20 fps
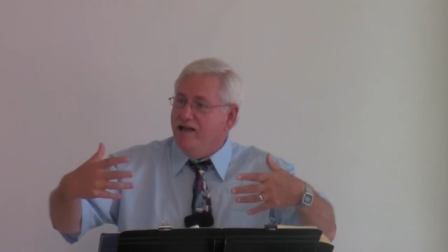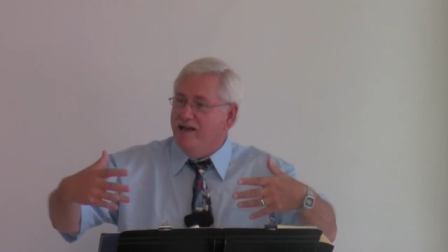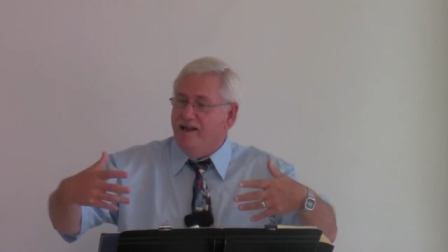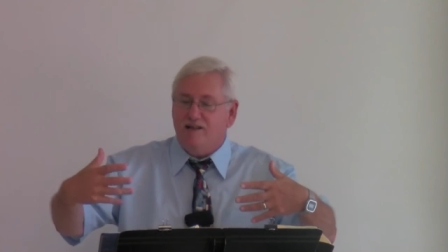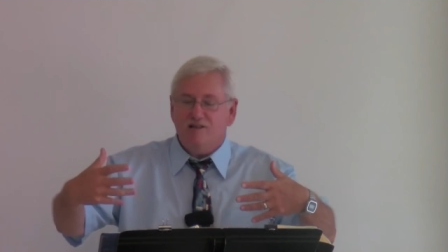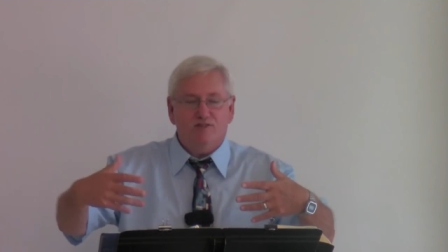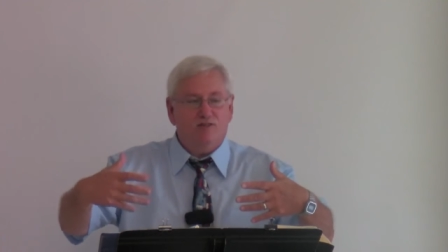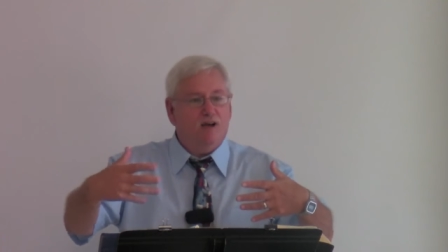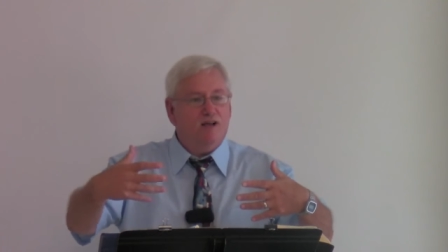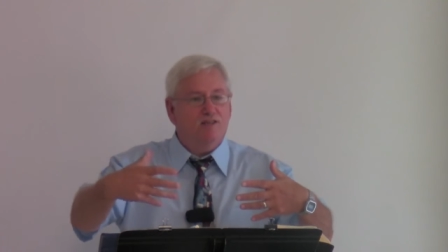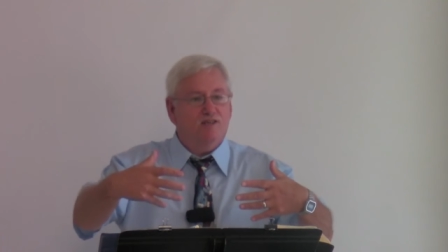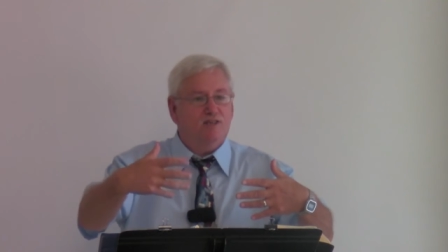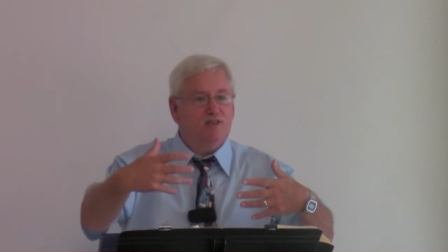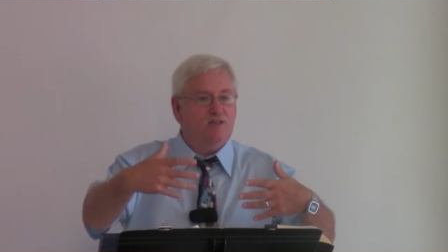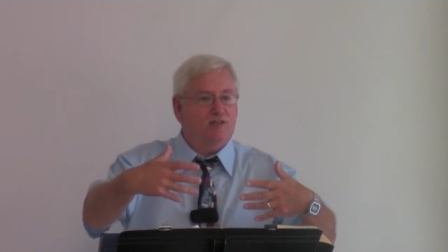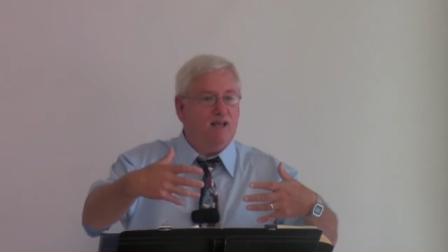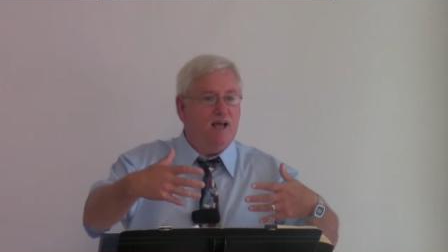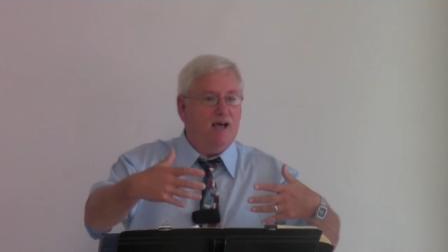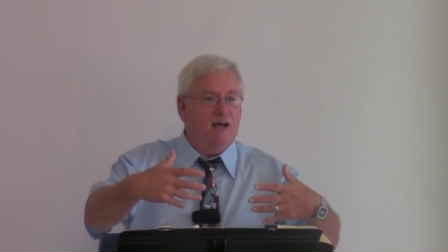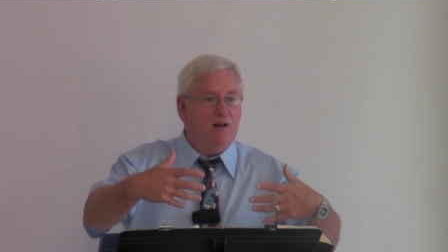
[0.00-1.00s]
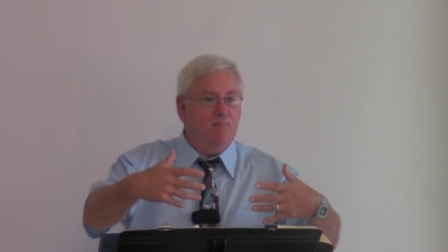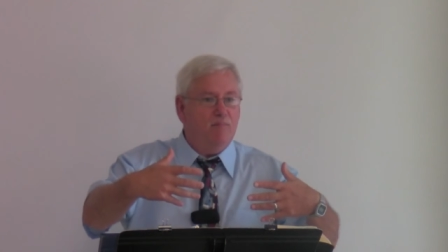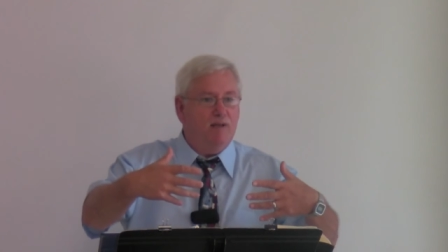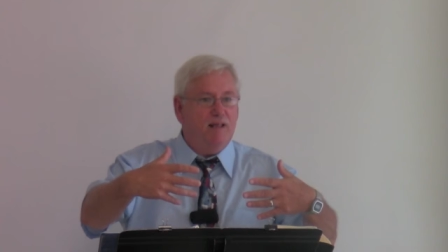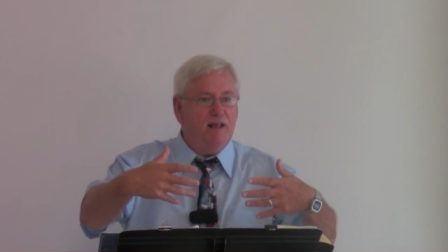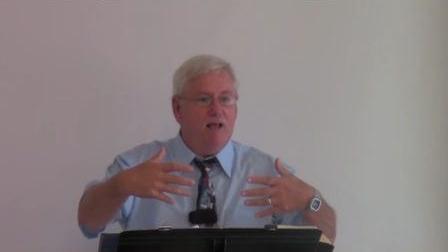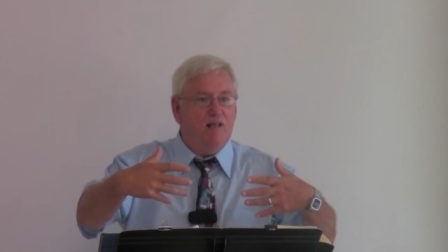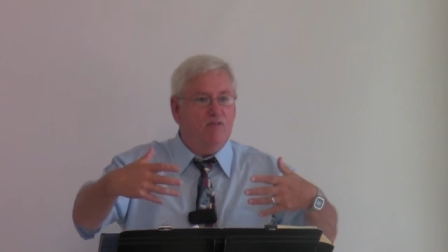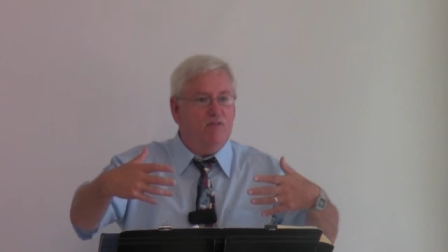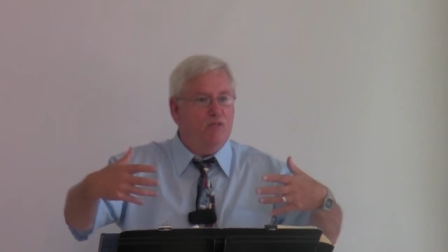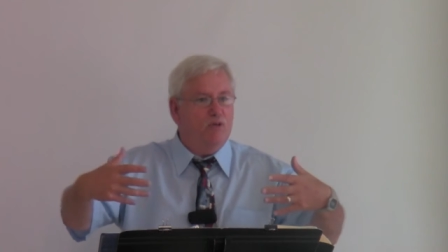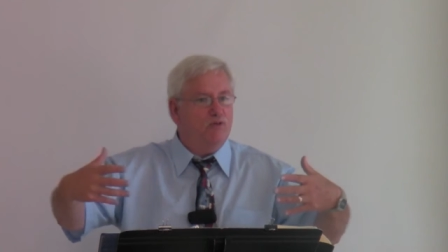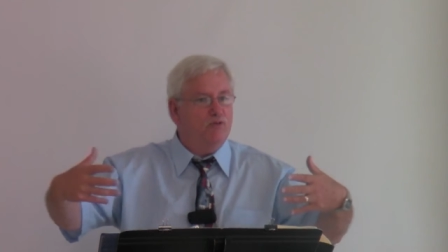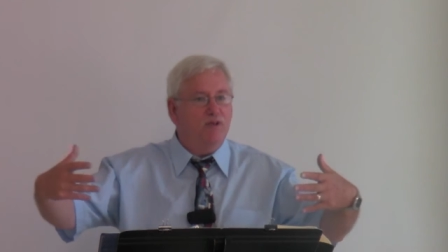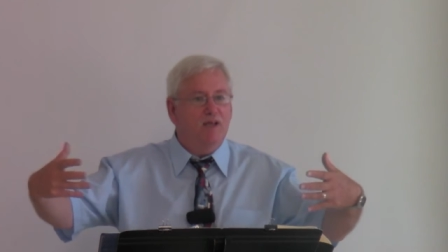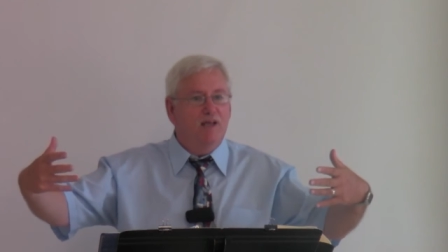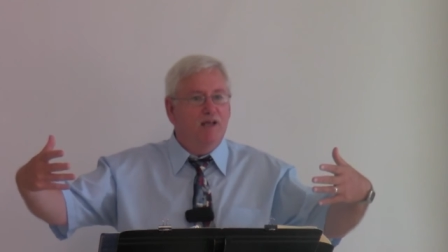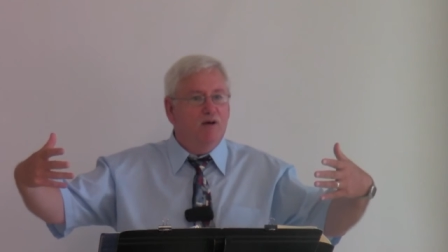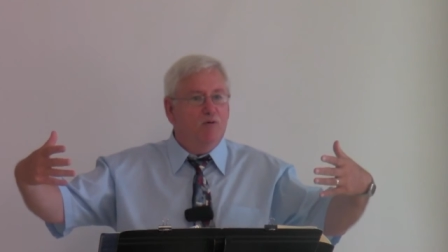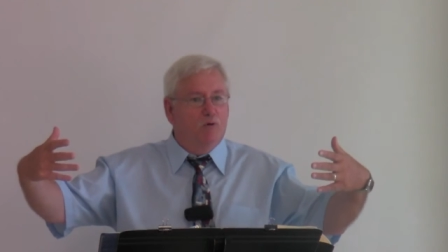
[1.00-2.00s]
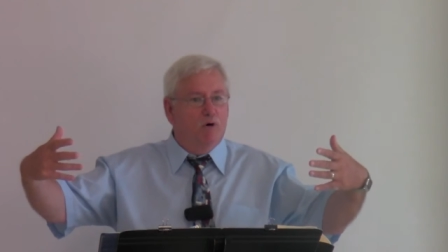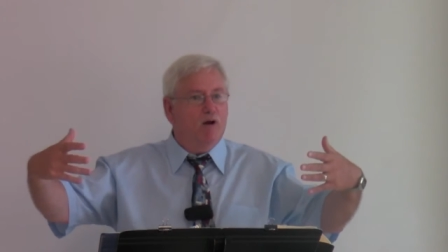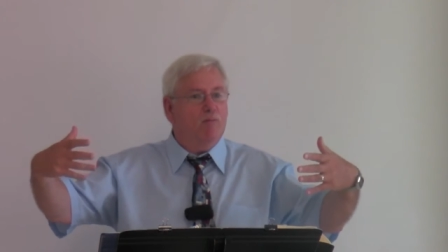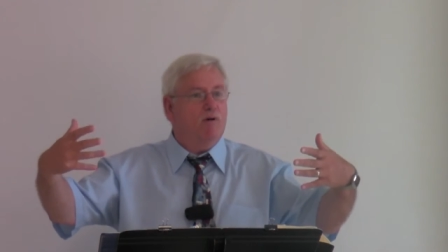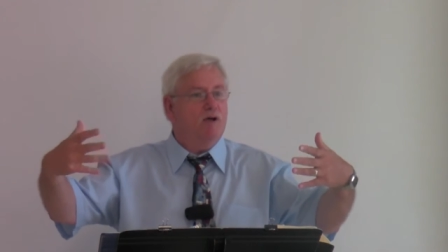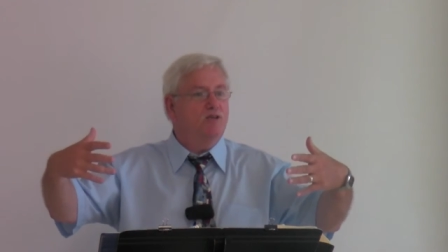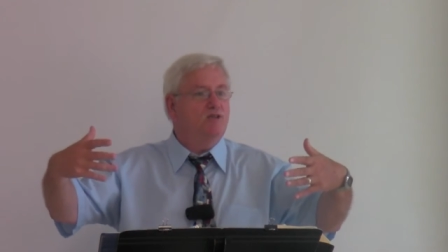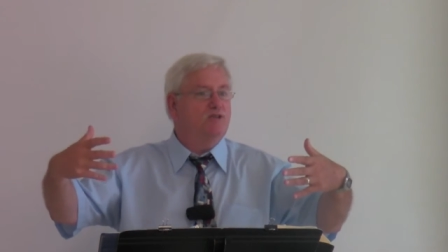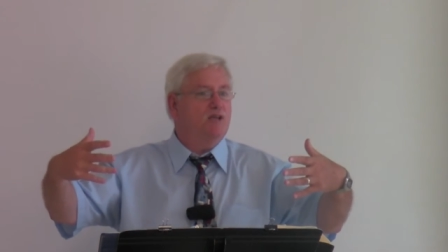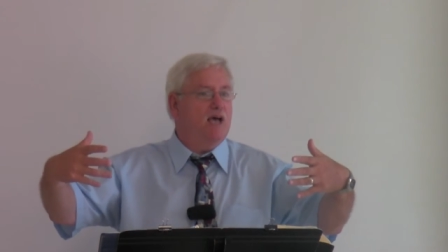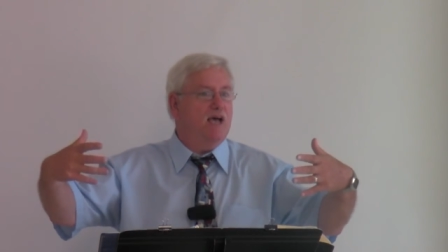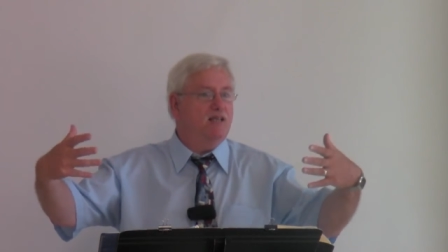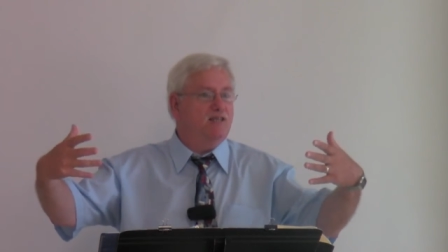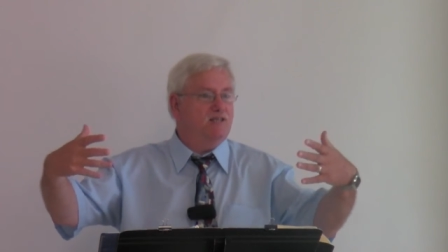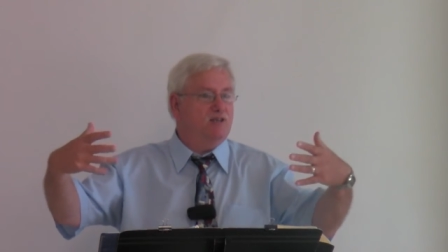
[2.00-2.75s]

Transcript: And it's not just that. I mean, what am I saying?